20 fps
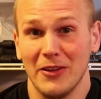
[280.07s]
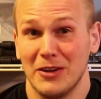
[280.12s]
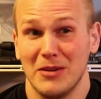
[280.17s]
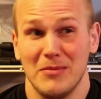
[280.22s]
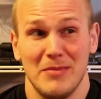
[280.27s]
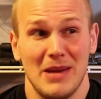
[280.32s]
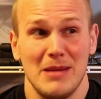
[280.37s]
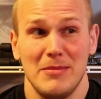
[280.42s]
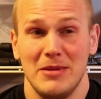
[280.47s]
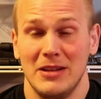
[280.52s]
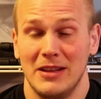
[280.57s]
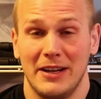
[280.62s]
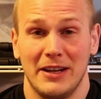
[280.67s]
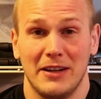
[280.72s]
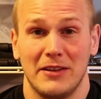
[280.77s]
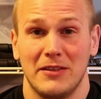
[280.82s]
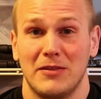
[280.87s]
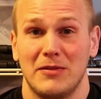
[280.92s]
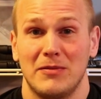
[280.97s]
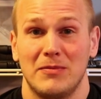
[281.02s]
There may be
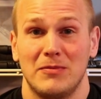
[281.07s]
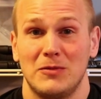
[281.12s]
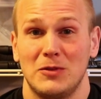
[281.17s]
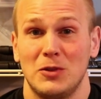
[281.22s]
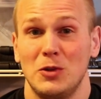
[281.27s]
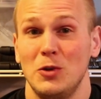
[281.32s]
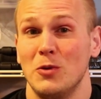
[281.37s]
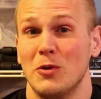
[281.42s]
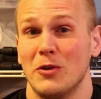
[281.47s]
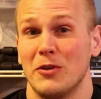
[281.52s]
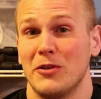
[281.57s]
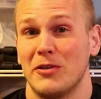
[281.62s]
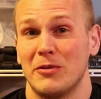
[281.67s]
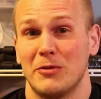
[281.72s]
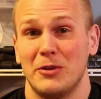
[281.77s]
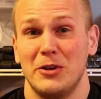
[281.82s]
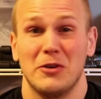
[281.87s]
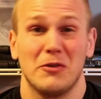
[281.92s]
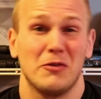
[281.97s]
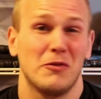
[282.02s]
like 2 or
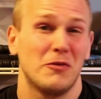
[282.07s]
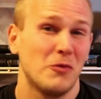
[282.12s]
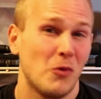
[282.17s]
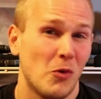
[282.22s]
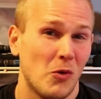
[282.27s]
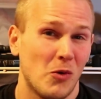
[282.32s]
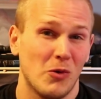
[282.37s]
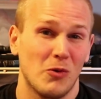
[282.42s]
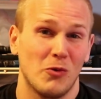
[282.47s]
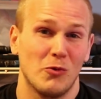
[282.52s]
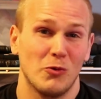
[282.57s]
3 or 4